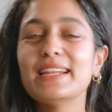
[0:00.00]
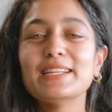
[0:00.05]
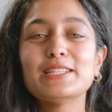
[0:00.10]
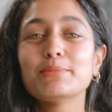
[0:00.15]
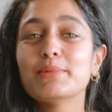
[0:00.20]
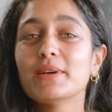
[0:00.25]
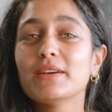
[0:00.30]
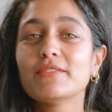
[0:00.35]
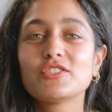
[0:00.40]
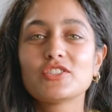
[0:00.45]
a
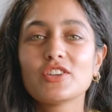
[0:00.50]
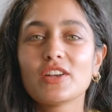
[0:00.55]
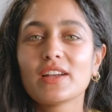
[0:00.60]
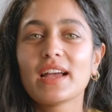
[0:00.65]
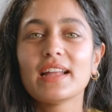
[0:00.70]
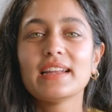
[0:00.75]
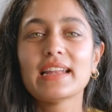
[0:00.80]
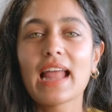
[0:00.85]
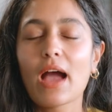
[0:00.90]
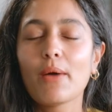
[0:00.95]
little bit of
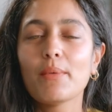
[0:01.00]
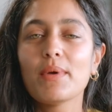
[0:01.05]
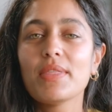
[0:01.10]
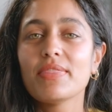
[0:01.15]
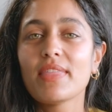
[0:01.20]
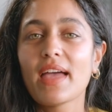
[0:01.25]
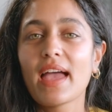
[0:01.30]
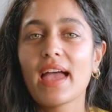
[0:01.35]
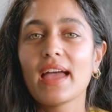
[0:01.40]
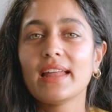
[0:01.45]
sugar now
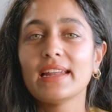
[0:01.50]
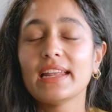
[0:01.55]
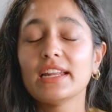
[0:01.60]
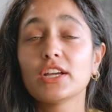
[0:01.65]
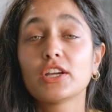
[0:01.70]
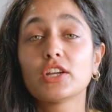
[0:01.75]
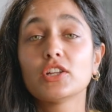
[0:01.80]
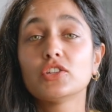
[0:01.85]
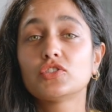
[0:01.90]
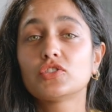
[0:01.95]
and then in
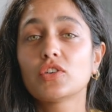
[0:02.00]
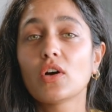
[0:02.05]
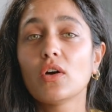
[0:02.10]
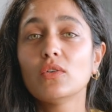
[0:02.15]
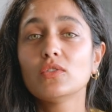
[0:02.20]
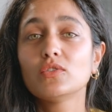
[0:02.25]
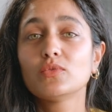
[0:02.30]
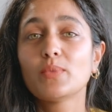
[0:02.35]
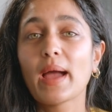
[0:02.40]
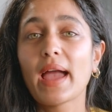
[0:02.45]
a
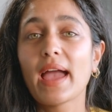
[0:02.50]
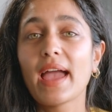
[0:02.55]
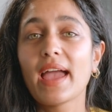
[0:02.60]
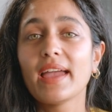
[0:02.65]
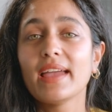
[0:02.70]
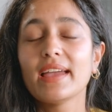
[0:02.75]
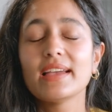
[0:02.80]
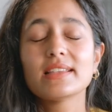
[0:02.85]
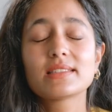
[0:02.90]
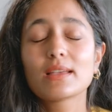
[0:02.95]
controlled
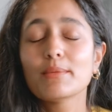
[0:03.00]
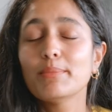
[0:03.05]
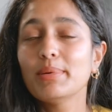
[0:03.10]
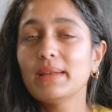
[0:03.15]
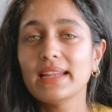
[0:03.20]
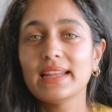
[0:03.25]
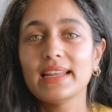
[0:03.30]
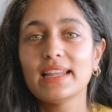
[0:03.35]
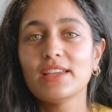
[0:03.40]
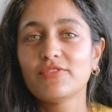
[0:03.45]
way is
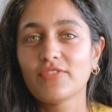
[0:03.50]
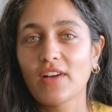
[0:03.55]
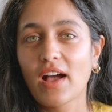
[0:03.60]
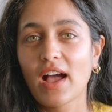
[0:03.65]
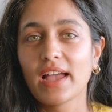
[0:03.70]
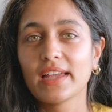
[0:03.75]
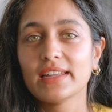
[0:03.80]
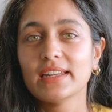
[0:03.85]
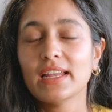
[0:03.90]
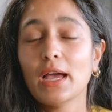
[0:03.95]
completely
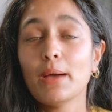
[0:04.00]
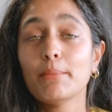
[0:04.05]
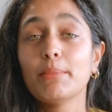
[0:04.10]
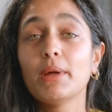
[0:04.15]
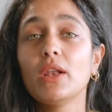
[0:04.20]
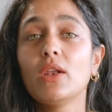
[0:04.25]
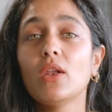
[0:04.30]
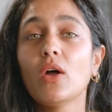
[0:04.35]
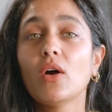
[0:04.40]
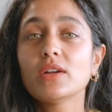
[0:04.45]
fine,
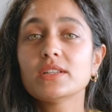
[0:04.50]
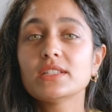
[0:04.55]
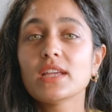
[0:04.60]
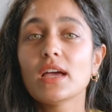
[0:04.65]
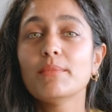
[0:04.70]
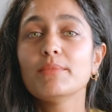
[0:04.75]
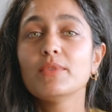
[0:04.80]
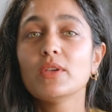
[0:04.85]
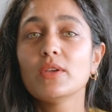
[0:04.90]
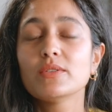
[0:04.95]
but long-term
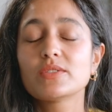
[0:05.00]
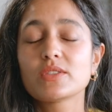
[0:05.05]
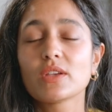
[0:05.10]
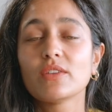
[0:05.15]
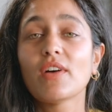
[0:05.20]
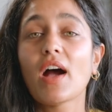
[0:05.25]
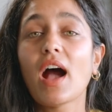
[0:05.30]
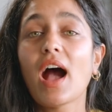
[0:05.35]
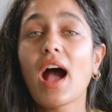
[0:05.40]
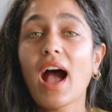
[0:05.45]
long-term use
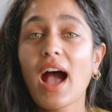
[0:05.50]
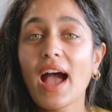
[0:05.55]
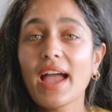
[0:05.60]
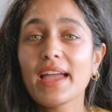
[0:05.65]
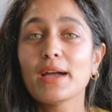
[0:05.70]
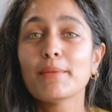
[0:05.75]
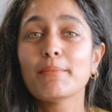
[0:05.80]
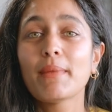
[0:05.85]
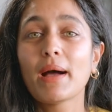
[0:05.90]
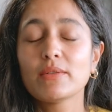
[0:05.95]
of high
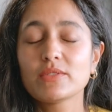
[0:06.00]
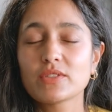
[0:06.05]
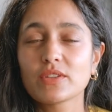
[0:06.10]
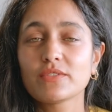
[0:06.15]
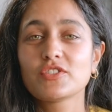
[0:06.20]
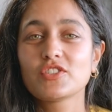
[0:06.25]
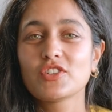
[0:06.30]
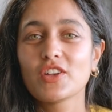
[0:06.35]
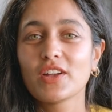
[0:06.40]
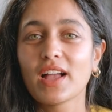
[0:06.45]
amounts
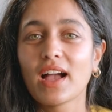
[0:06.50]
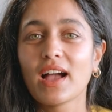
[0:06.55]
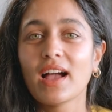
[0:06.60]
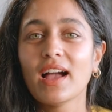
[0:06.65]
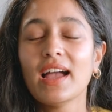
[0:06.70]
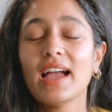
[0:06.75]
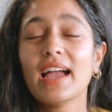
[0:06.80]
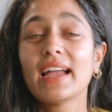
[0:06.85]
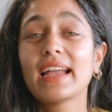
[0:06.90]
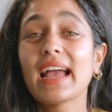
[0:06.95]
of sugar
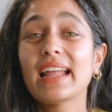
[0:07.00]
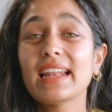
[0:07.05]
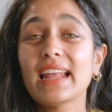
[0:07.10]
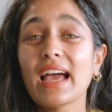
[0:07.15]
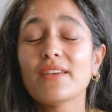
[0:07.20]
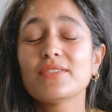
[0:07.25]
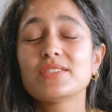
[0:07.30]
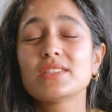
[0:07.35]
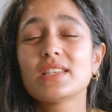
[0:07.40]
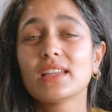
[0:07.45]
can
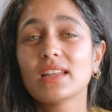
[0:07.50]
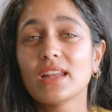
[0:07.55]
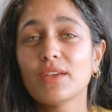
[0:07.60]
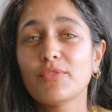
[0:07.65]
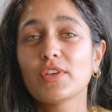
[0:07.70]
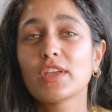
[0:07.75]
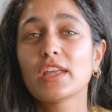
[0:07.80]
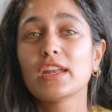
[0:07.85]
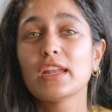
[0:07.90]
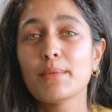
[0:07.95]
have
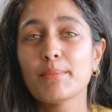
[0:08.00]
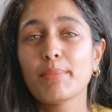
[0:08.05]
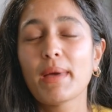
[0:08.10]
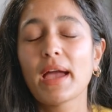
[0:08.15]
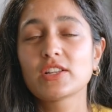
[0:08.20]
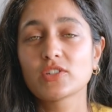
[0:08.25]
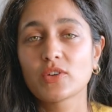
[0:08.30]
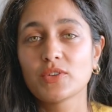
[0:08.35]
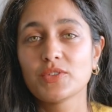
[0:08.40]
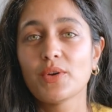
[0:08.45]
significant
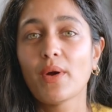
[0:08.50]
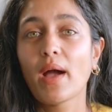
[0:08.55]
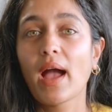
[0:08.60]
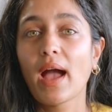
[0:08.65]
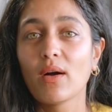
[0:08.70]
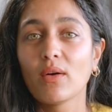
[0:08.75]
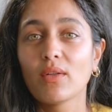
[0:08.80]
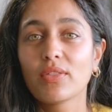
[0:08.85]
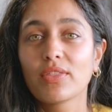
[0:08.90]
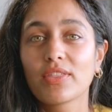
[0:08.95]
impact on your
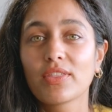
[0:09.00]
health.